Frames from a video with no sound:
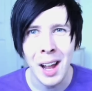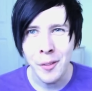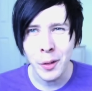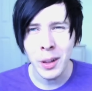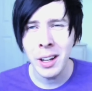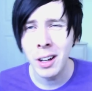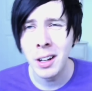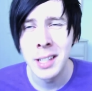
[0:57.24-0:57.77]
haven't
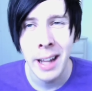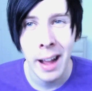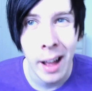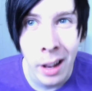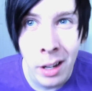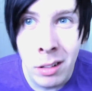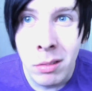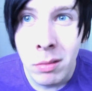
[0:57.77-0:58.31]
really got a
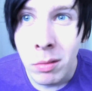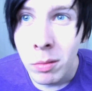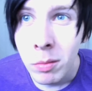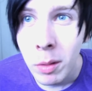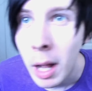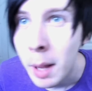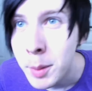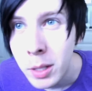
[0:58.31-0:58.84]
tan.
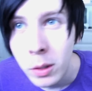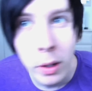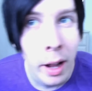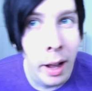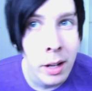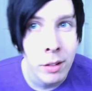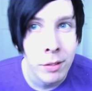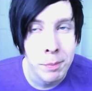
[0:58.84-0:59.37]
I'm still
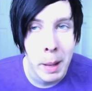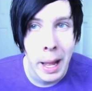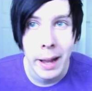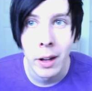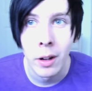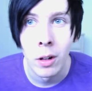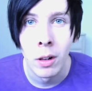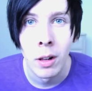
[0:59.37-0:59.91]
kind of
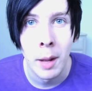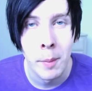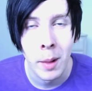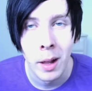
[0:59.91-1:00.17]
pale. I'm